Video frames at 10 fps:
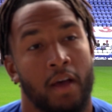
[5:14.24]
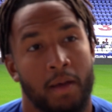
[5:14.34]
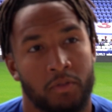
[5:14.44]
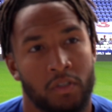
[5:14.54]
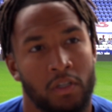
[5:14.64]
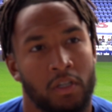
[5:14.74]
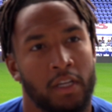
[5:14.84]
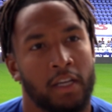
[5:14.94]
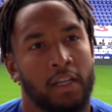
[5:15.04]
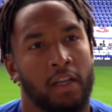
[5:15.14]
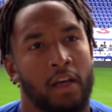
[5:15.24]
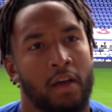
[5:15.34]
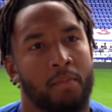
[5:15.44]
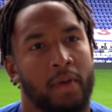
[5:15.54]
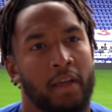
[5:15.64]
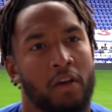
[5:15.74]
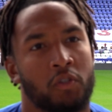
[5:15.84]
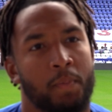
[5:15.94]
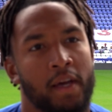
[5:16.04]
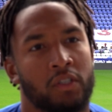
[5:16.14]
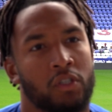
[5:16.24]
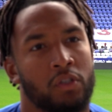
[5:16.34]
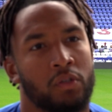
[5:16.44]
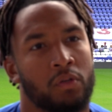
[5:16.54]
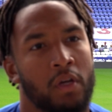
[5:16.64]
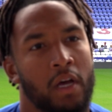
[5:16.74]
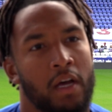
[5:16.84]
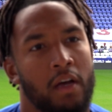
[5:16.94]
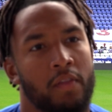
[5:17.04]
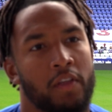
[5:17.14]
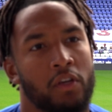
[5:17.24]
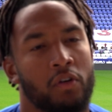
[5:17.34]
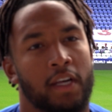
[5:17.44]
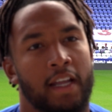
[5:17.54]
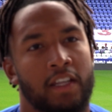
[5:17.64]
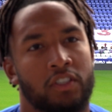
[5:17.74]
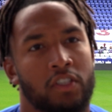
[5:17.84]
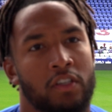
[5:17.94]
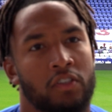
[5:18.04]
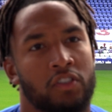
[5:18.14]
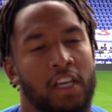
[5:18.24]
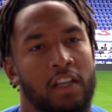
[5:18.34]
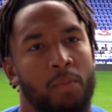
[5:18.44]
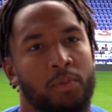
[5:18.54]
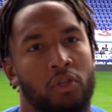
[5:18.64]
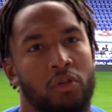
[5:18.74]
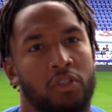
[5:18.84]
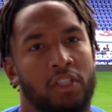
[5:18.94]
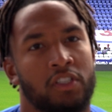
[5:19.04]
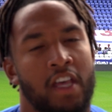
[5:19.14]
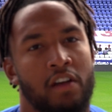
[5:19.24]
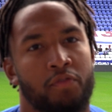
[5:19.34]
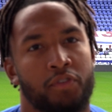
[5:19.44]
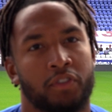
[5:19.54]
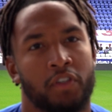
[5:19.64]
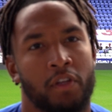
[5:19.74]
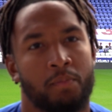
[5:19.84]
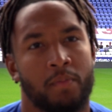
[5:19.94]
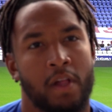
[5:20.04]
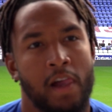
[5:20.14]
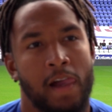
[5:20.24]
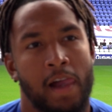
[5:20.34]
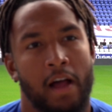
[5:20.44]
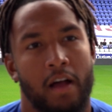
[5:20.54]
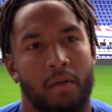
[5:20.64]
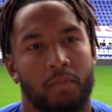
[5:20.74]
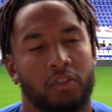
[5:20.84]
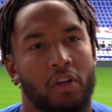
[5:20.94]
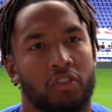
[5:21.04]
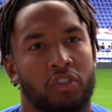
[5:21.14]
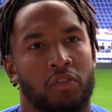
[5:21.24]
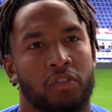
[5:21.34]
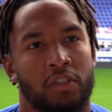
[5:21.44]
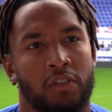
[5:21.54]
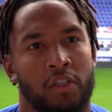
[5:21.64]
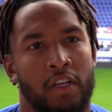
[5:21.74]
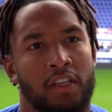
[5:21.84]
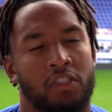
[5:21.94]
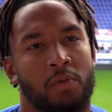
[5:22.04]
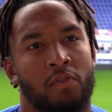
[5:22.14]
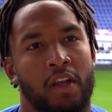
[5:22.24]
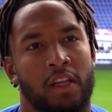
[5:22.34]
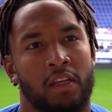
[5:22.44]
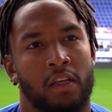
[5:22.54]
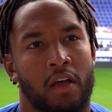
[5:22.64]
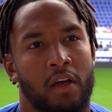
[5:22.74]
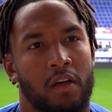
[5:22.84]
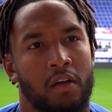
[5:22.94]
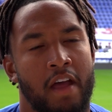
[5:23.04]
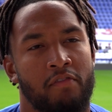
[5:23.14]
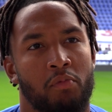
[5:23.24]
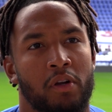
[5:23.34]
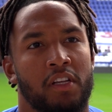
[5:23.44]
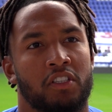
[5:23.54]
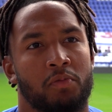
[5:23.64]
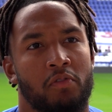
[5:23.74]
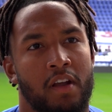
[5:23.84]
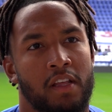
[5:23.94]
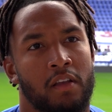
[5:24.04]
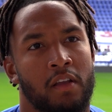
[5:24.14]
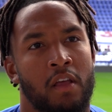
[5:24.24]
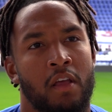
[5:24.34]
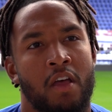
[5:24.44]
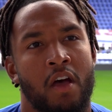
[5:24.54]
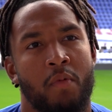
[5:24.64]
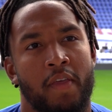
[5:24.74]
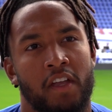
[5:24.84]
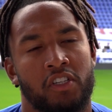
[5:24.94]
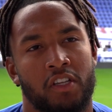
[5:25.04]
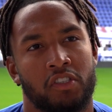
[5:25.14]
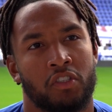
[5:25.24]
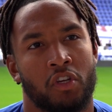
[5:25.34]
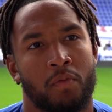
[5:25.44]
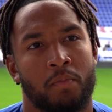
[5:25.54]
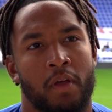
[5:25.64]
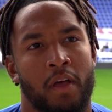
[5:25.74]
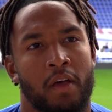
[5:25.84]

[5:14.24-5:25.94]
Absolutely, and it goes back to the younger lads seeing opportunities there in front of them. There's no excuses, they need to be ready, everybody needs to be ready, and when their chances come,